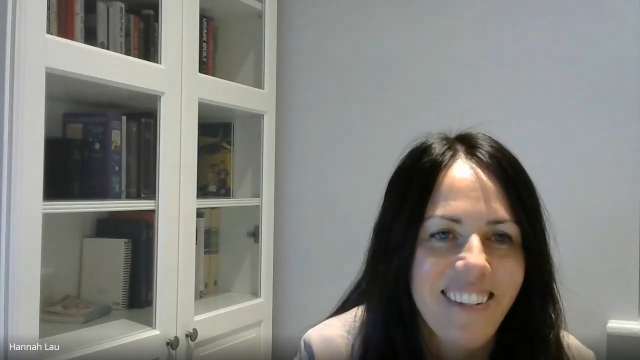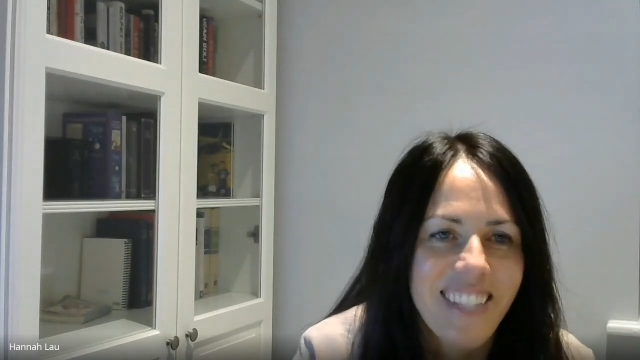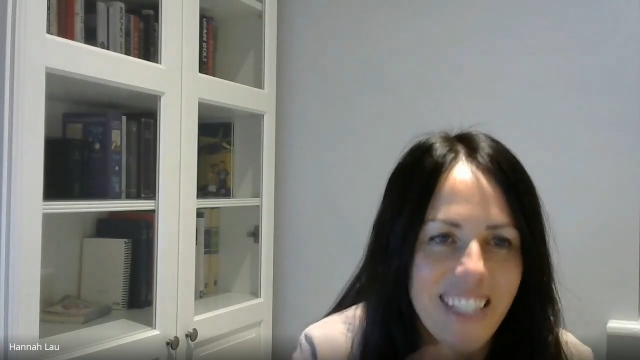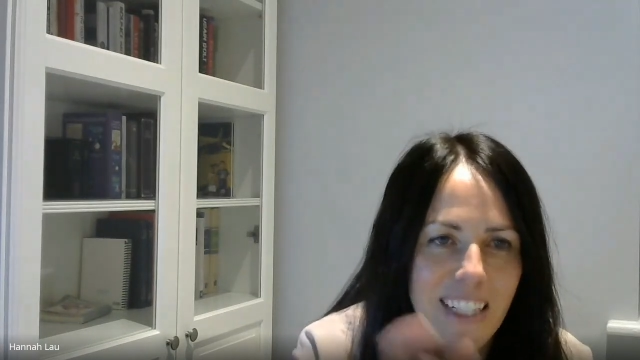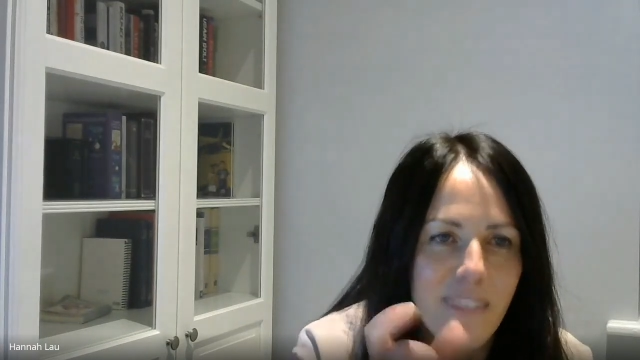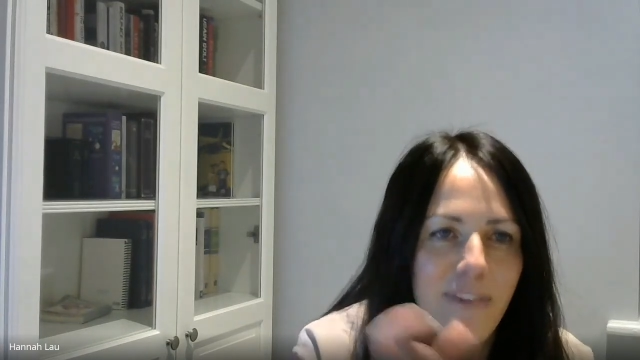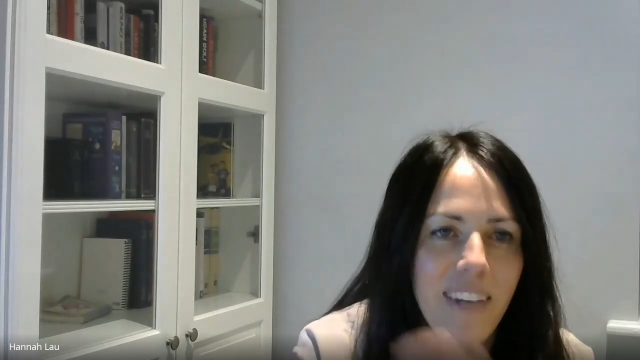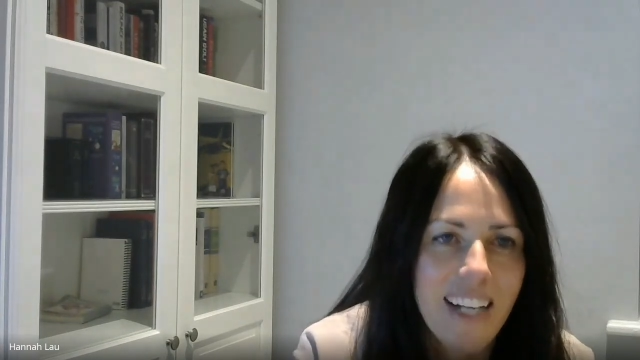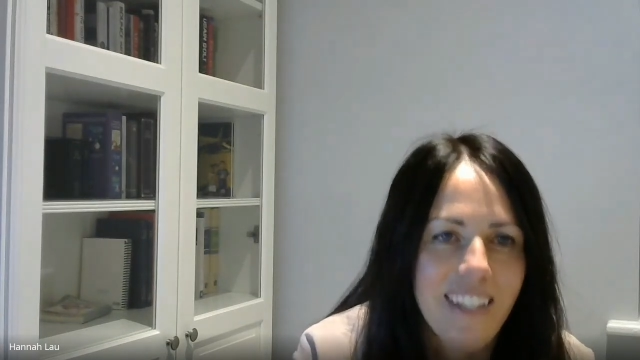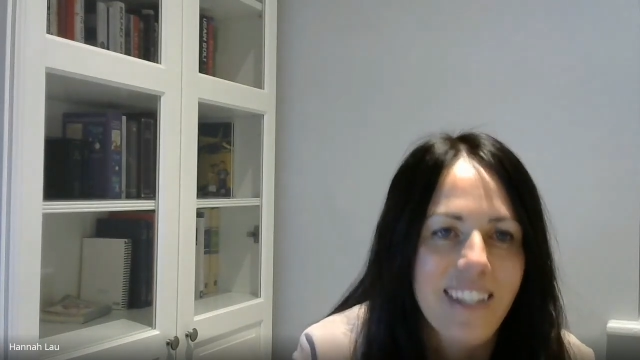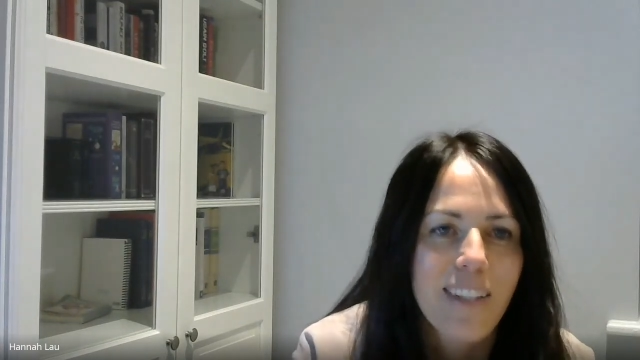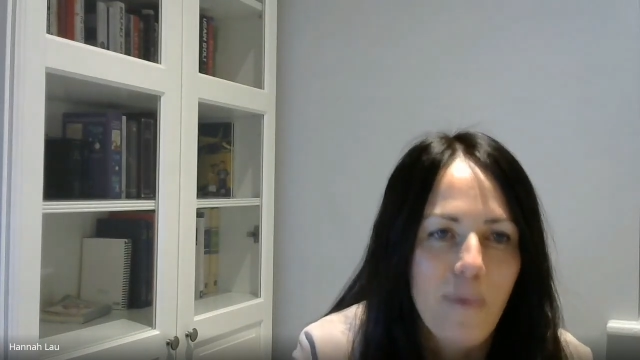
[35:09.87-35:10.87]
6
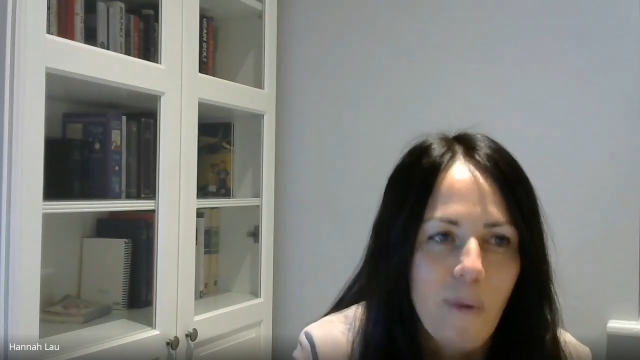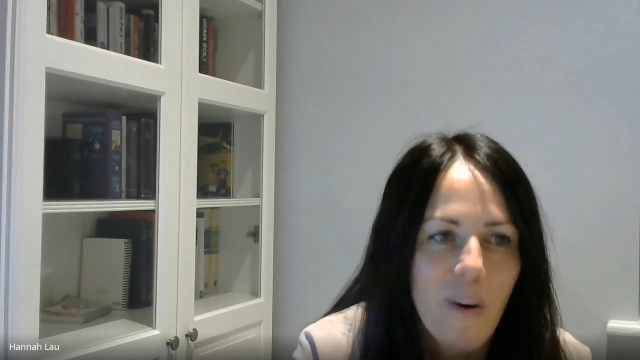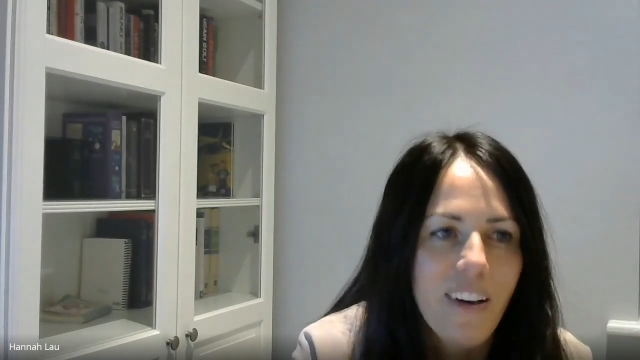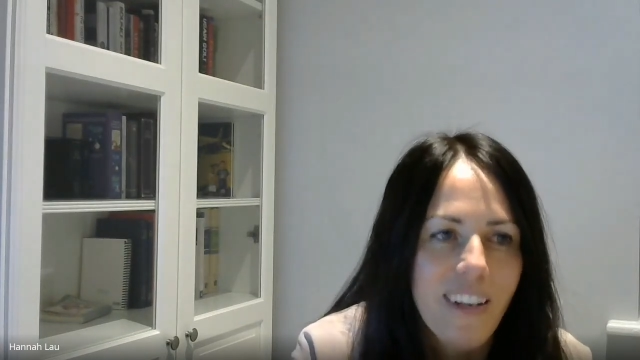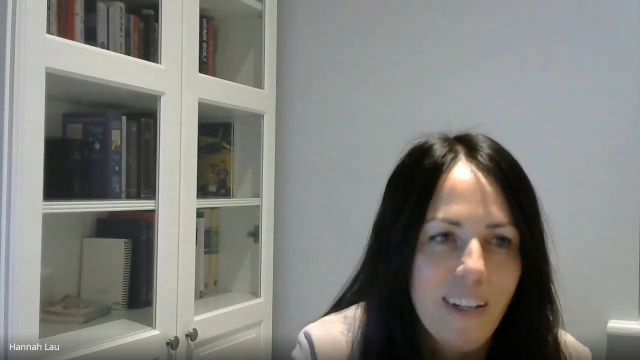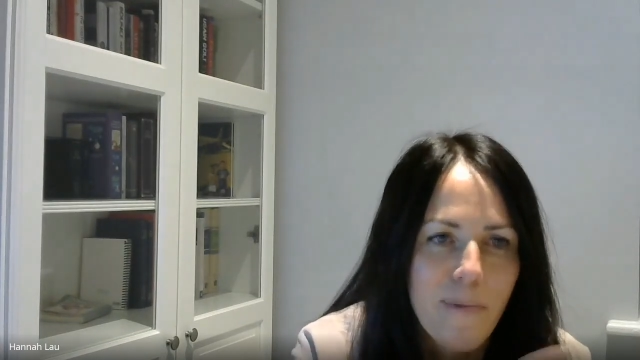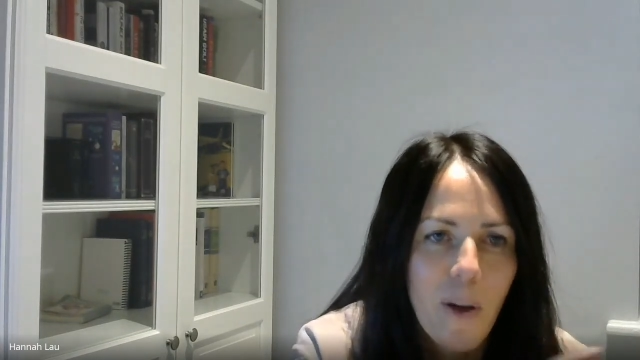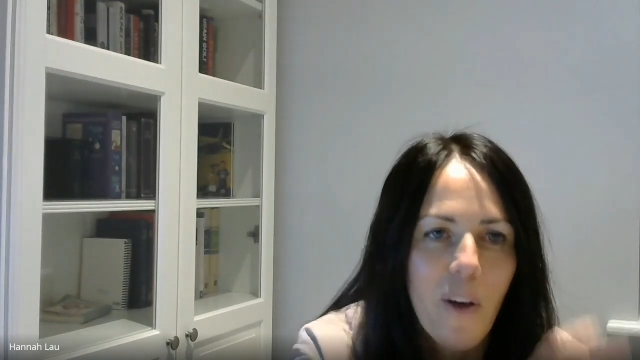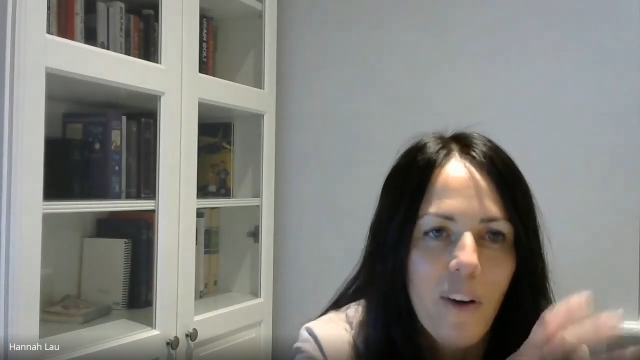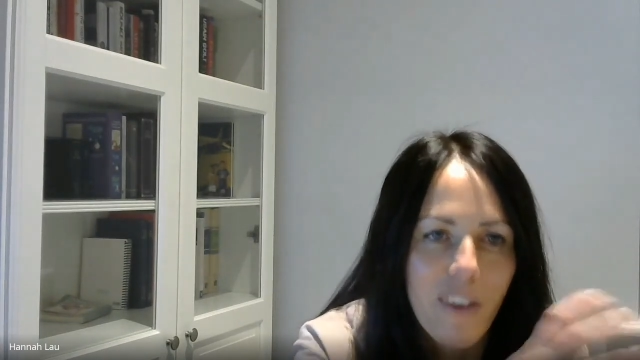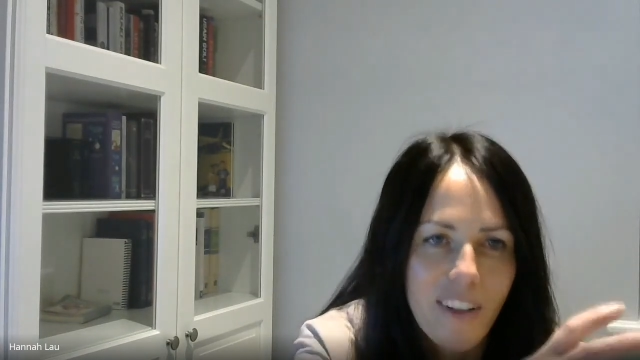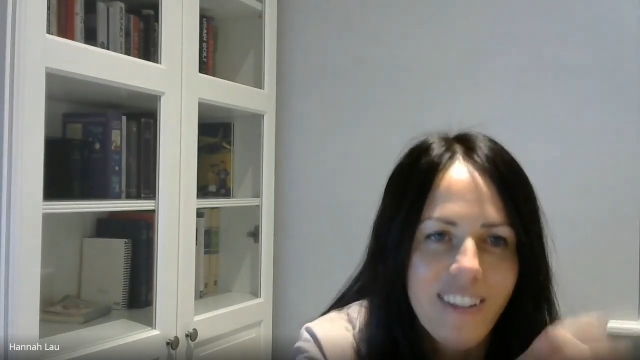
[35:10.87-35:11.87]
flats in one, in
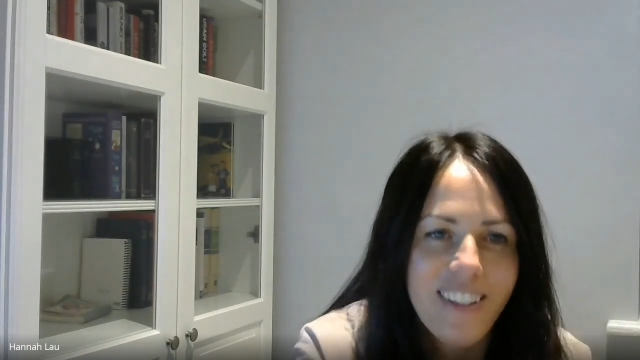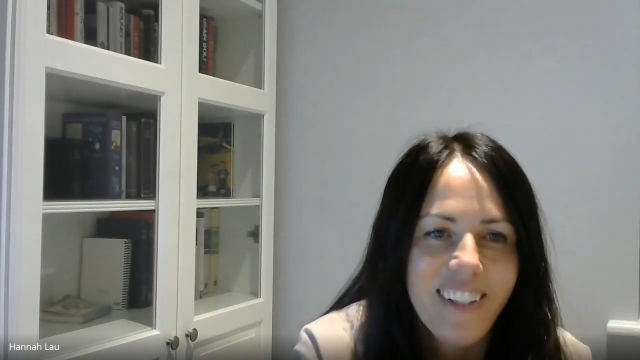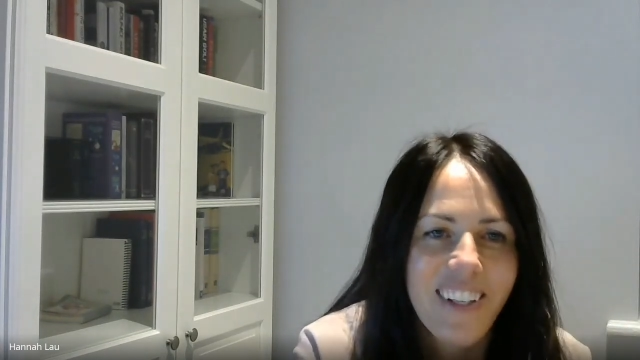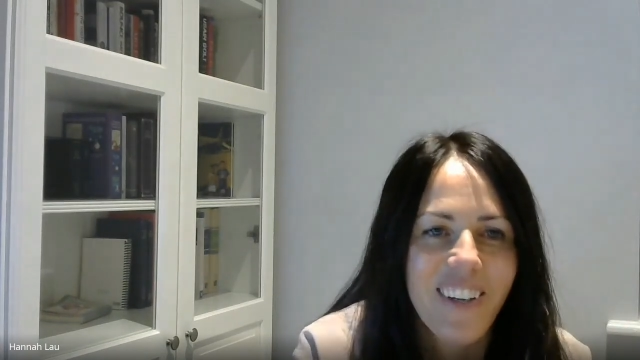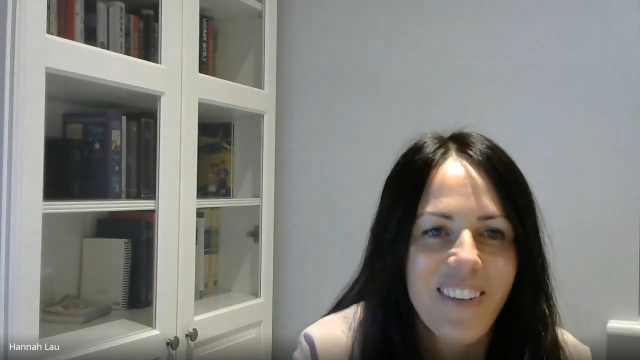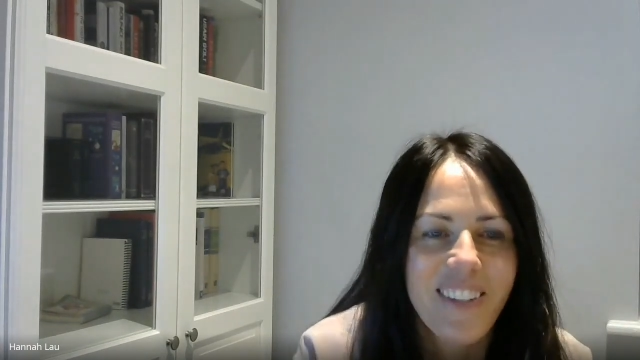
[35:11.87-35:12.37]
blocks, you know, and